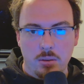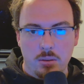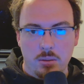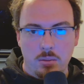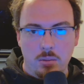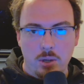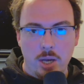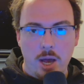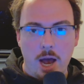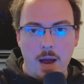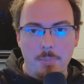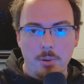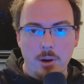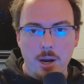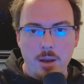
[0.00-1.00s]
we'll hit
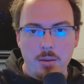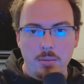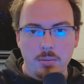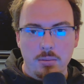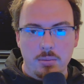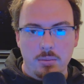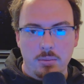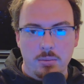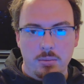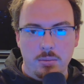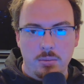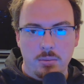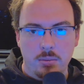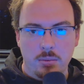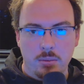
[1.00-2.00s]
Operate.
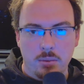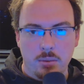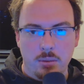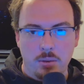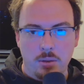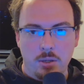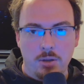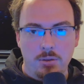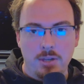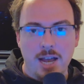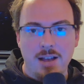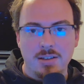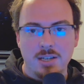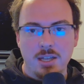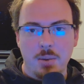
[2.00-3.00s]
You'll now
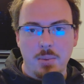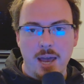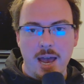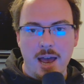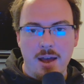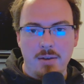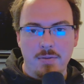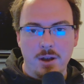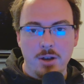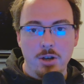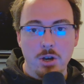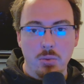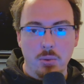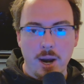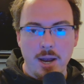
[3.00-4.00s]
see that we have a new
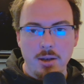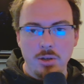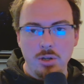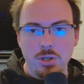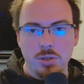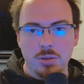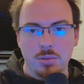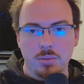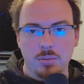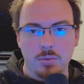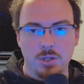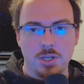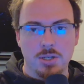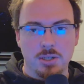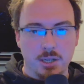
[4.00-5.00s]
range, which
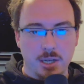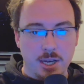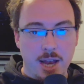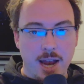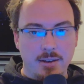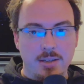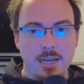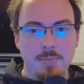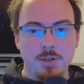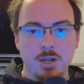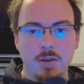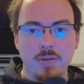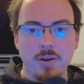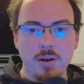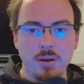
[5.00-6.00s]
is Connect Team
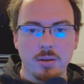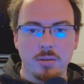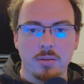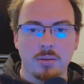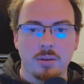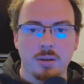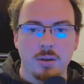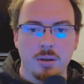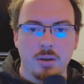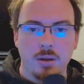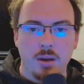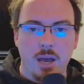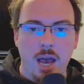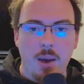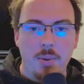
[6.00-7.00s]
Server.
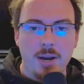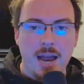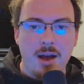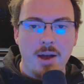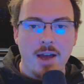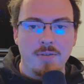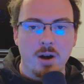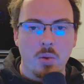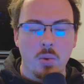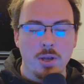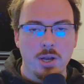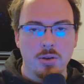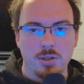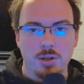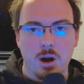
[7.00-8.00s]
And we now have our
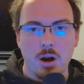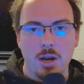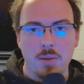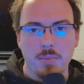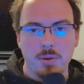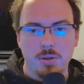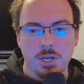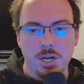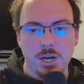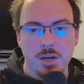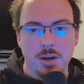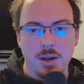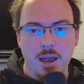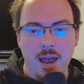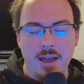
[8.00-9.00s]
Windows Target machine
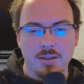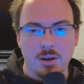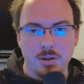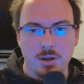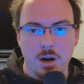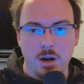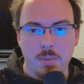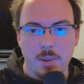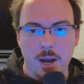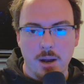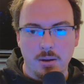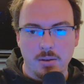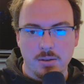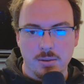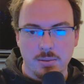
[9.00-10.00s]
as our target box.